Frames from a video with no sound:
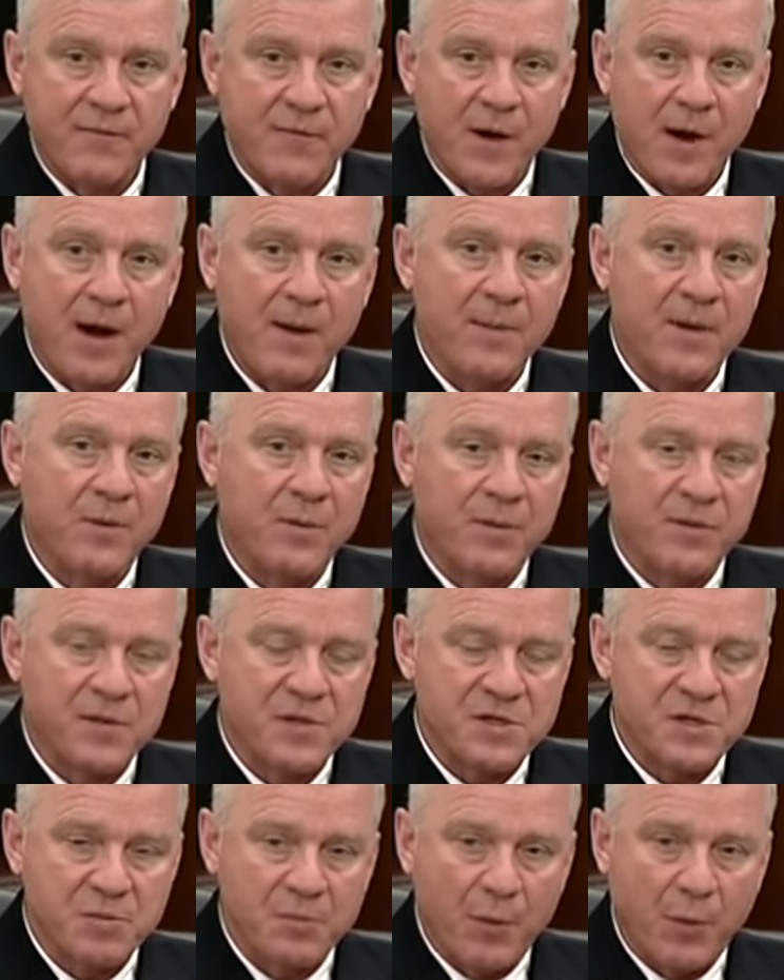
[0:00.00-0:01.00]
environment with
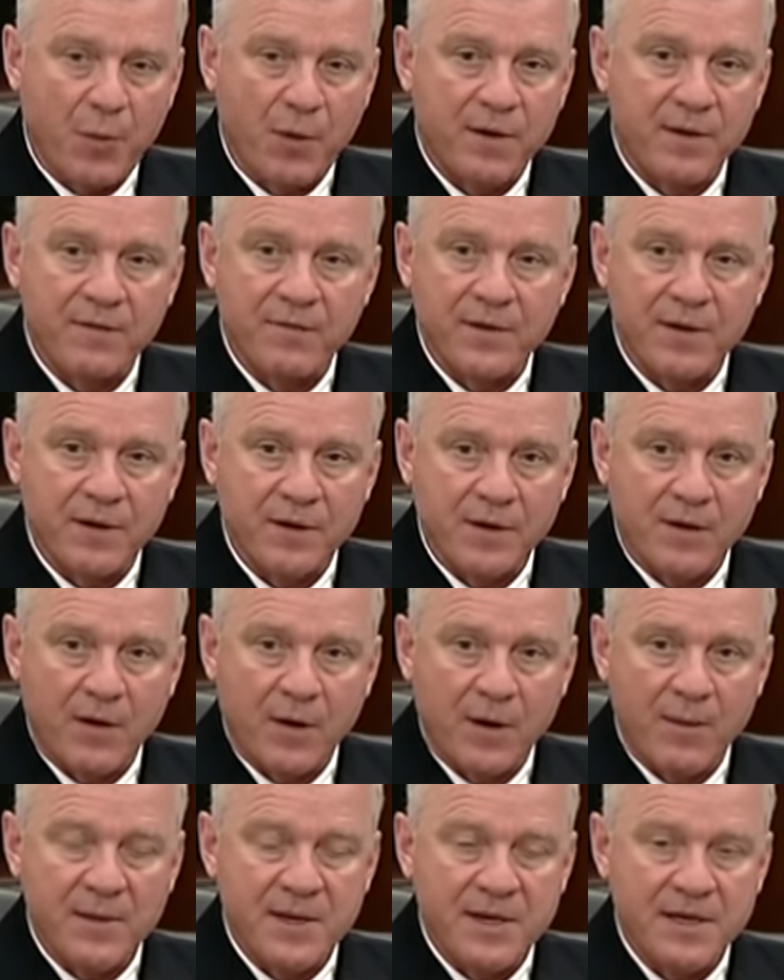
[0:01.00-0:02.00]
the support of the
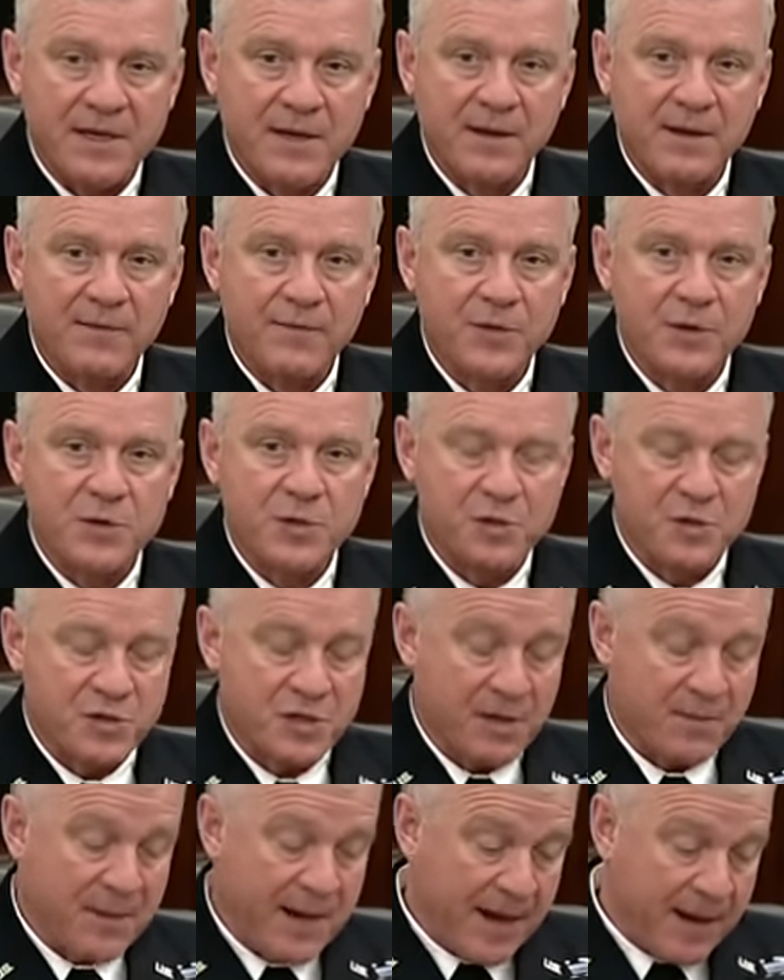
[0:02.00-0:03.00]
Army Futures
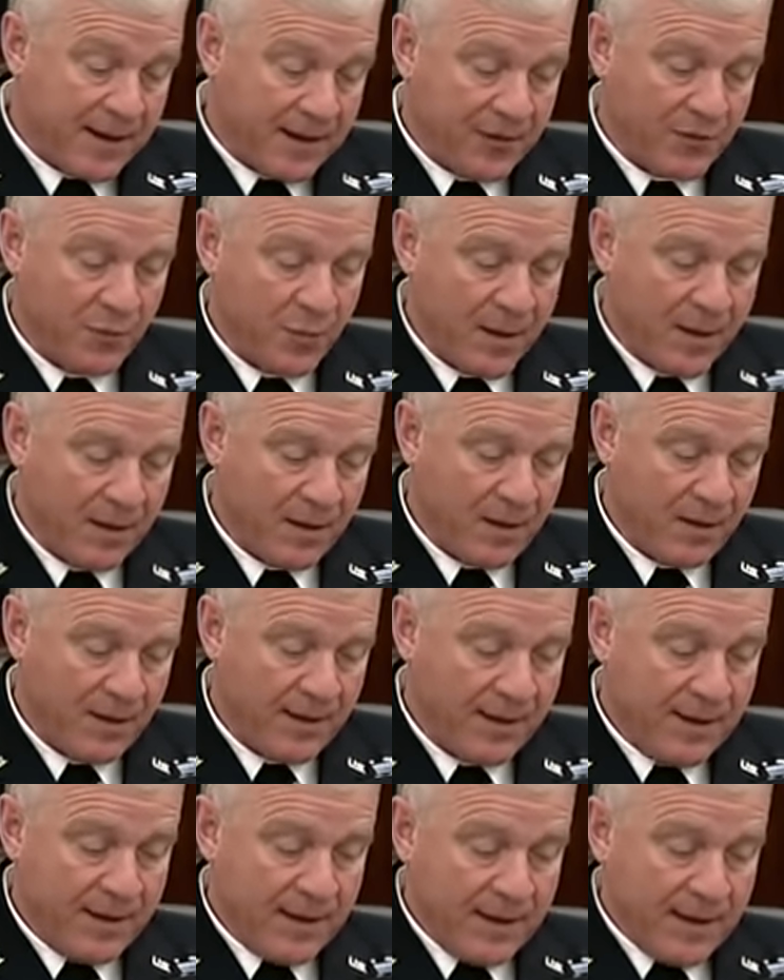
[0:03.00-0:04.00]
Command as
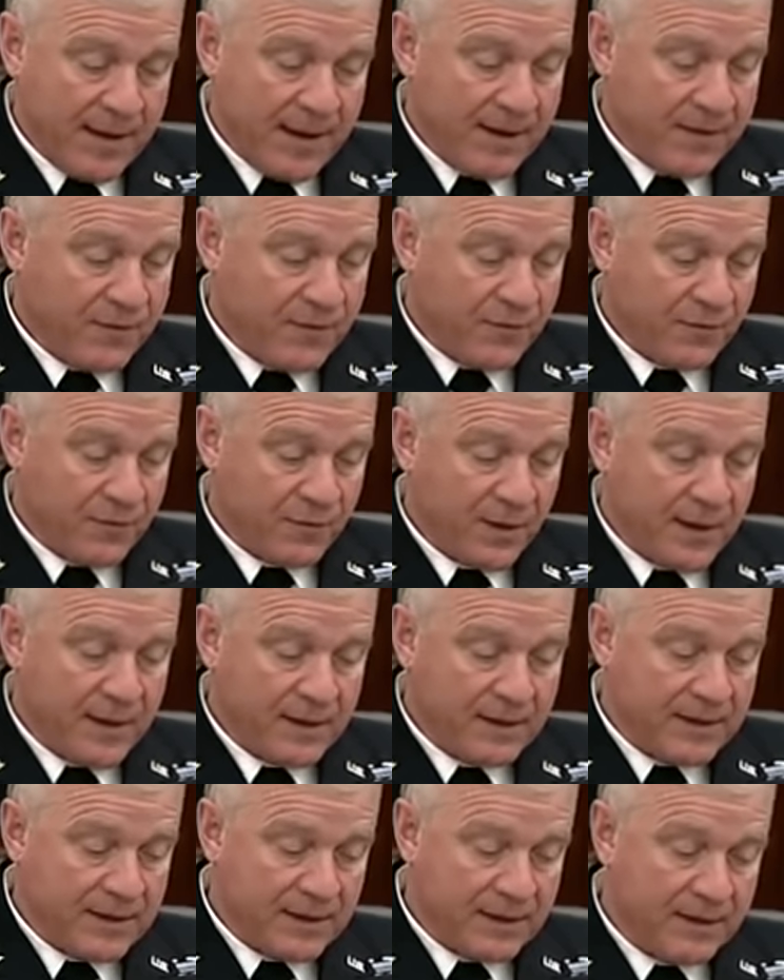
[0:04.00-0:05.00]
well and
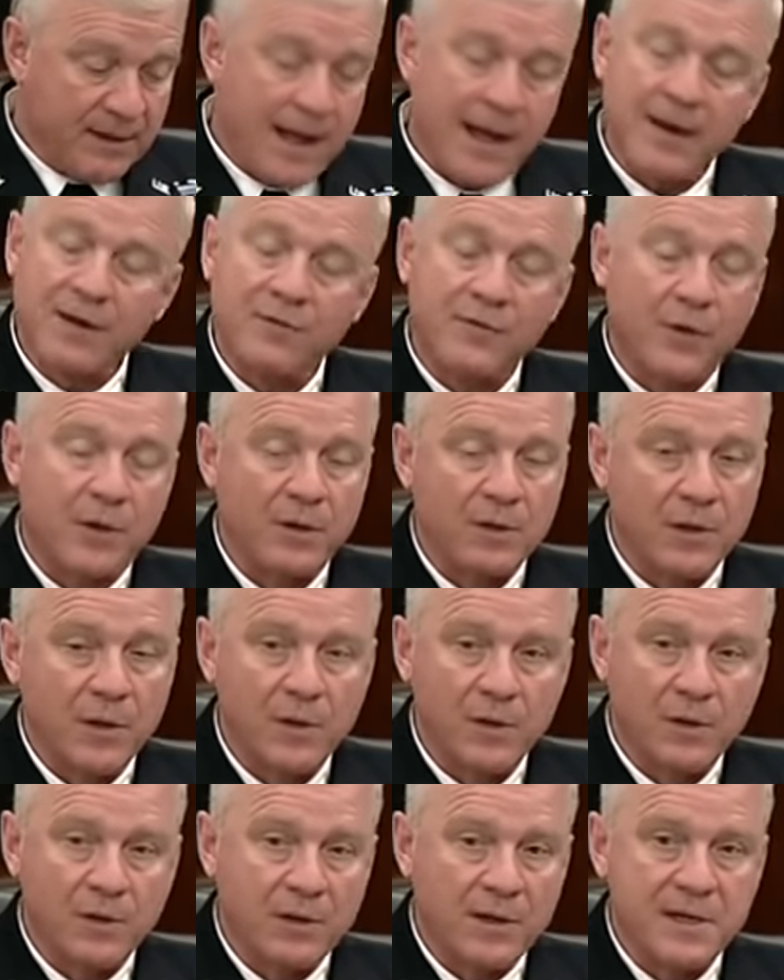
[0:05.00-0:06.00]
frankly, a lot of our
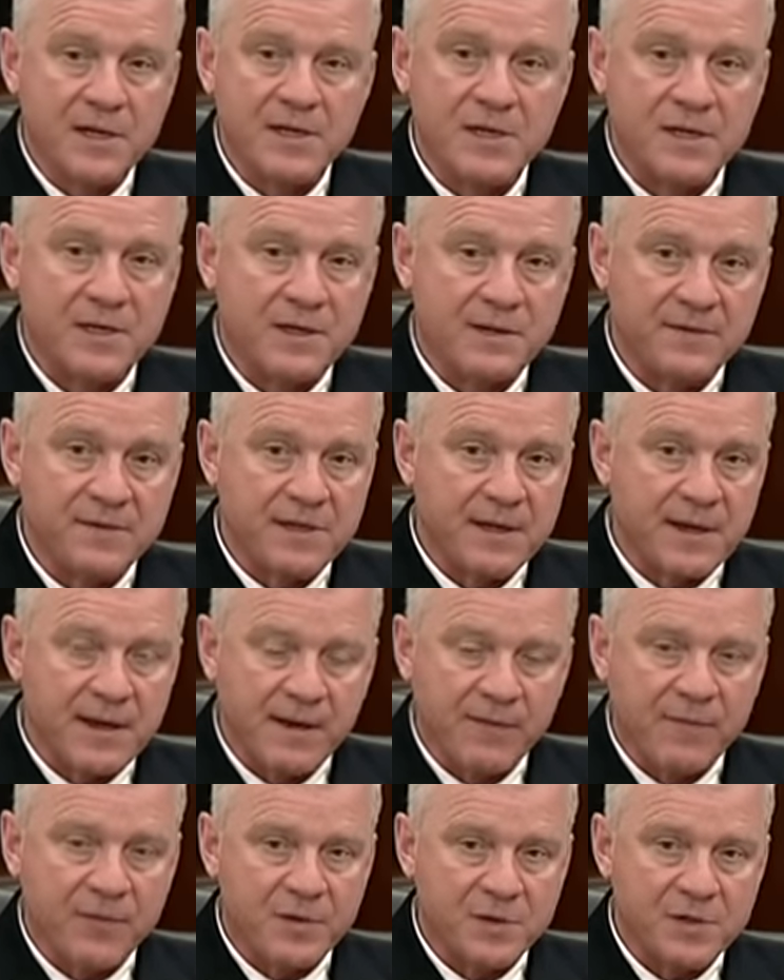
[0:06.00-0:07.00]
local initiatives and
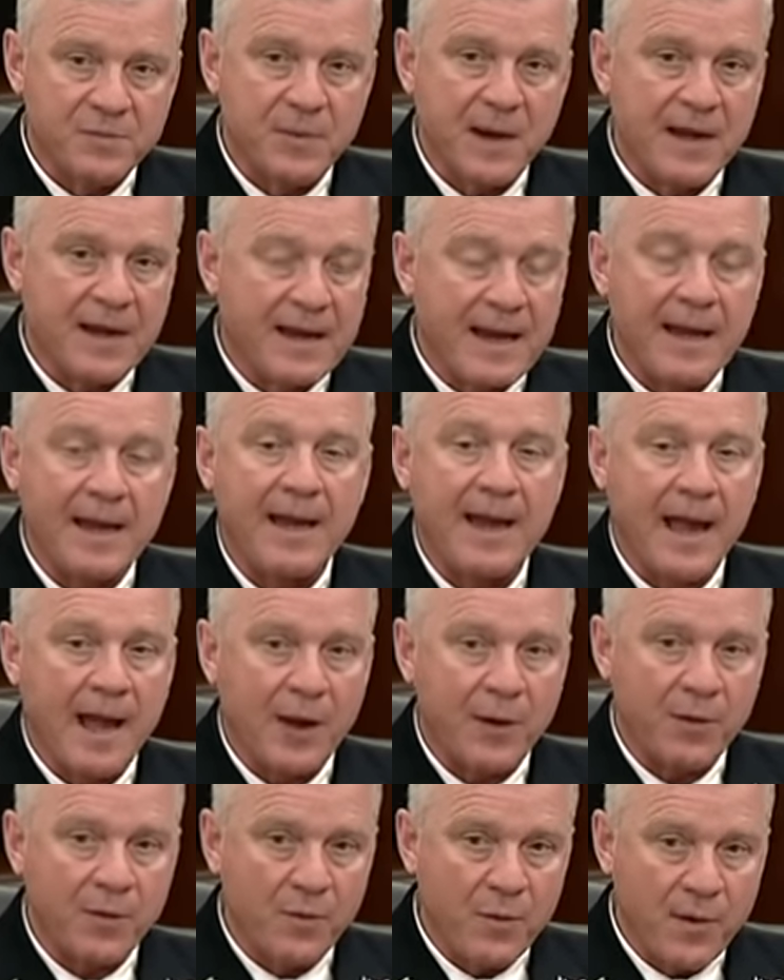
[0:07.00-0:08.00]
efforts by getting
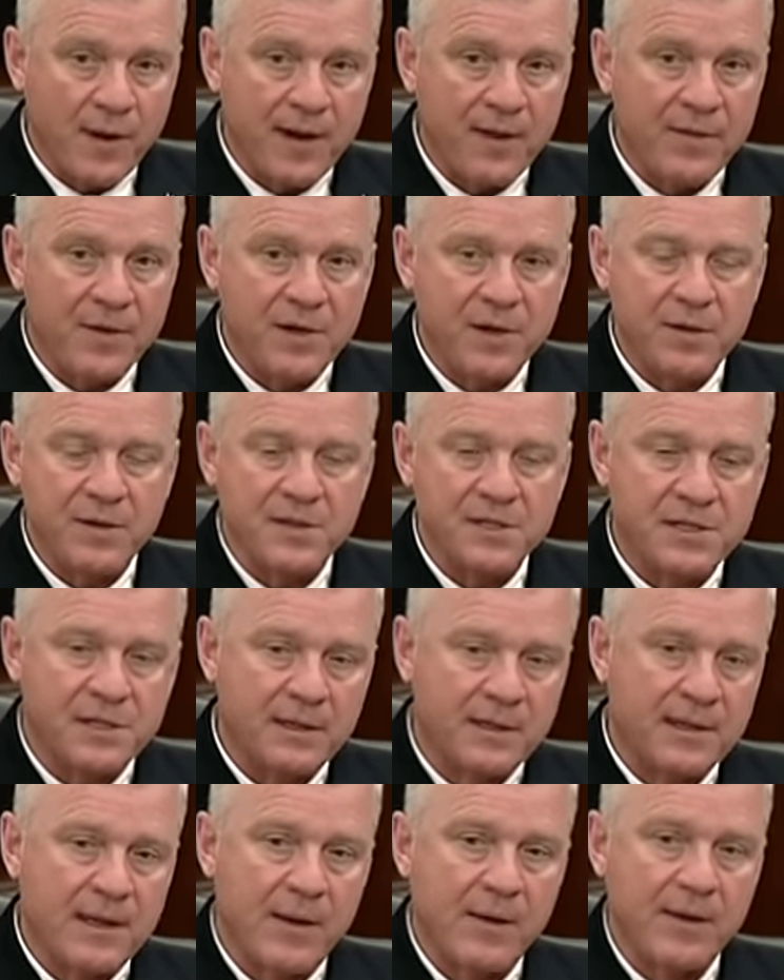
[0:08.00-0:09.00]
out of the way of the units and
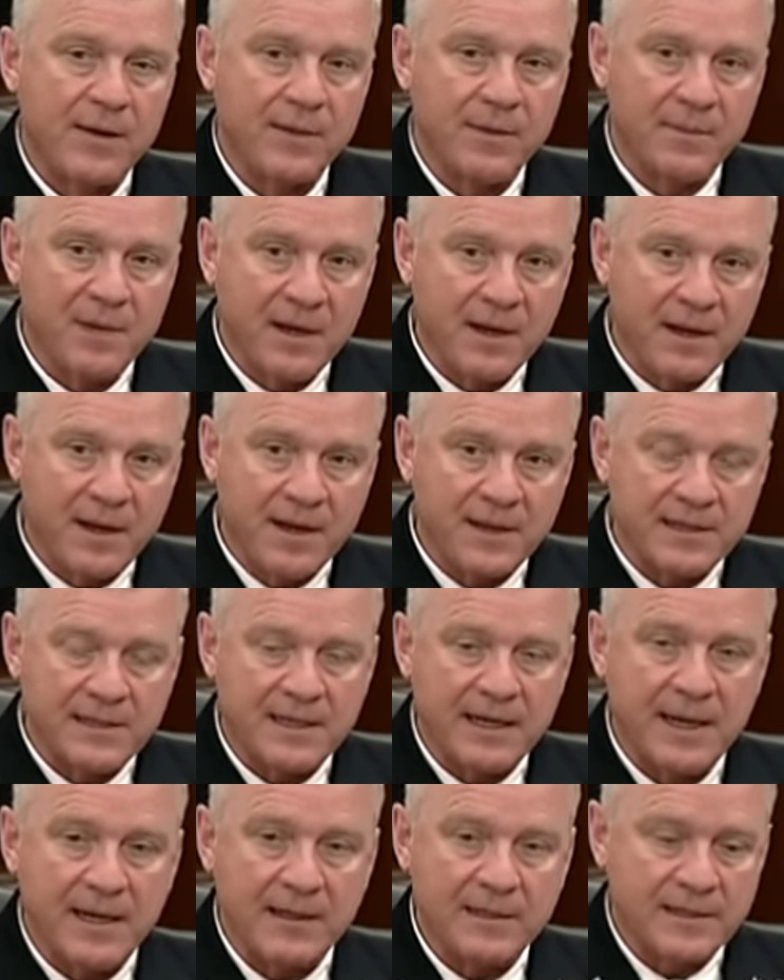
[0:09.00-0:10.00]
allowing them to
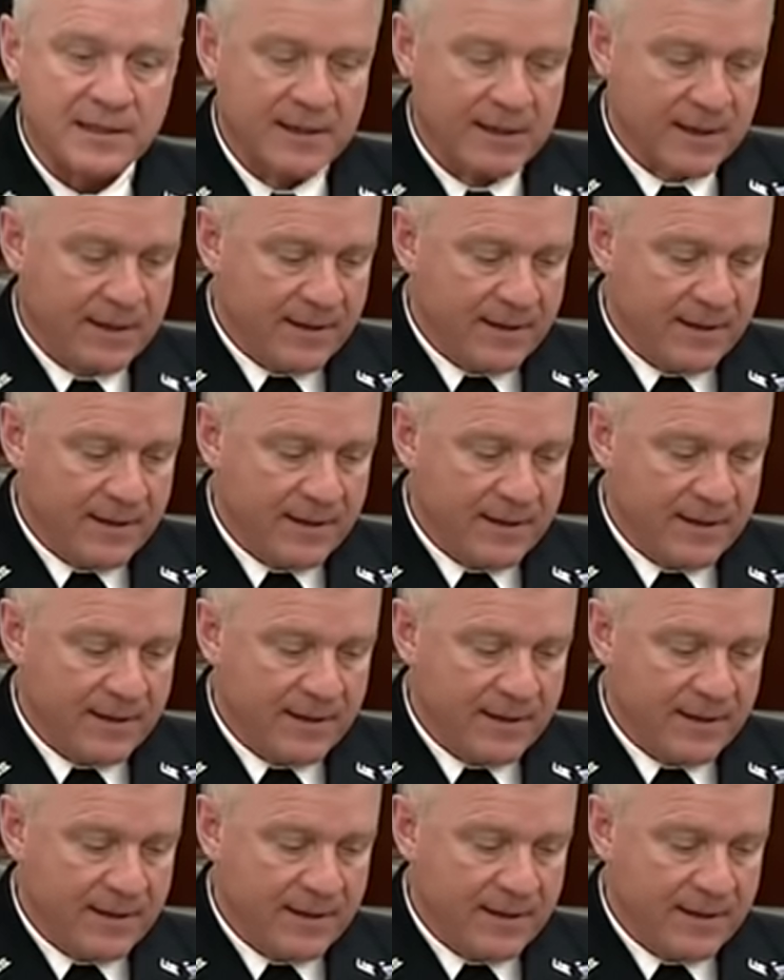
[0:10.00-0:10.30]
contact